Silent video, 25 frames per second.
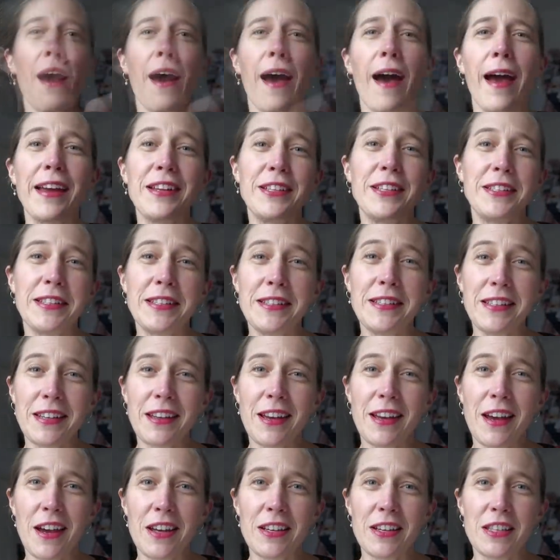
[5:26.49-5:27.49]
I did
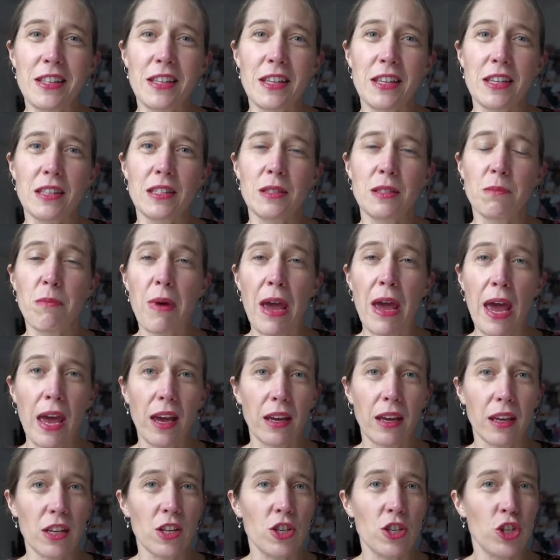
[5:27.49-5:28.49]
cut this
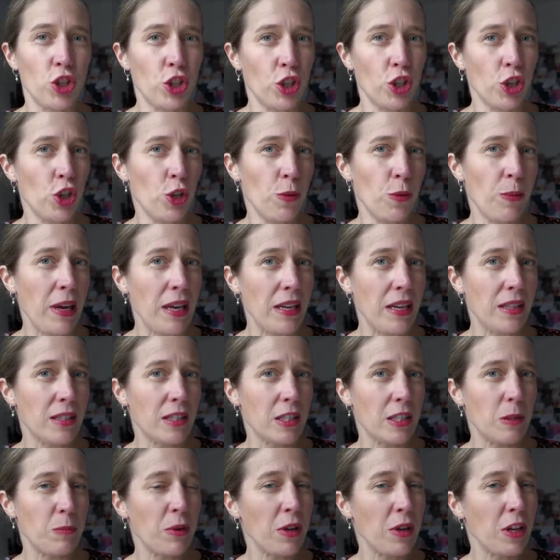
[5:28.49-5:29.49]
back in two
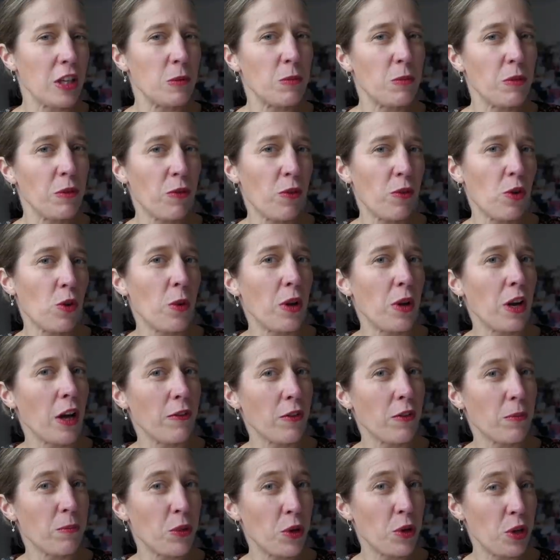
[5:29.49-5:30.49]
pieces because before when
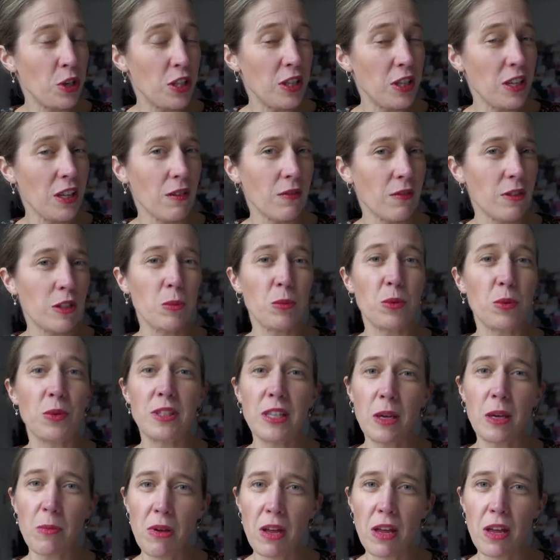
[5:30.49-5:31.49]
I've put the invisible
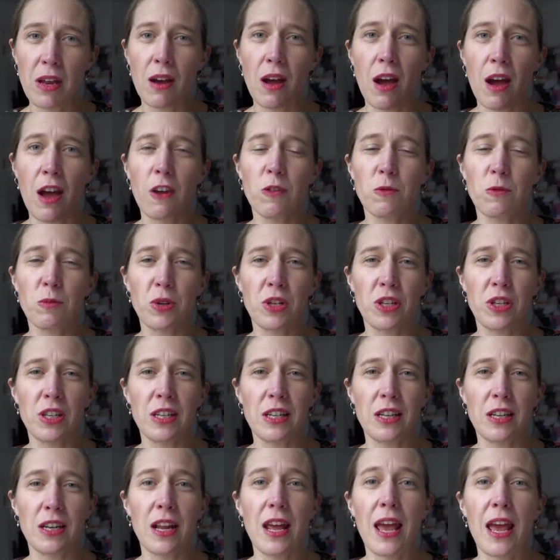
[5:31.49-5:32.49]
zip in, I've put it
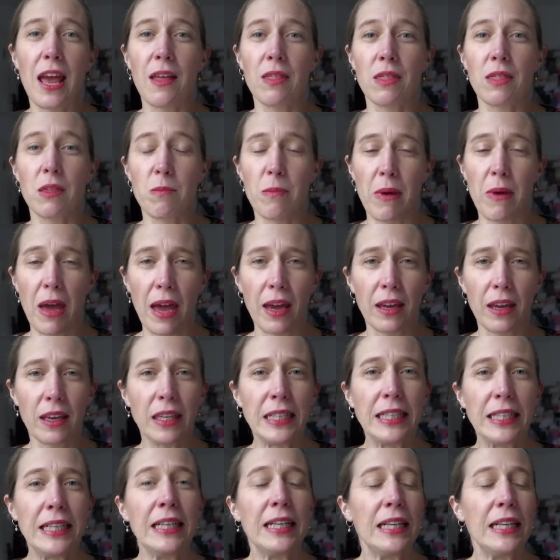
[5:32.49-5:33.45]
in at the back.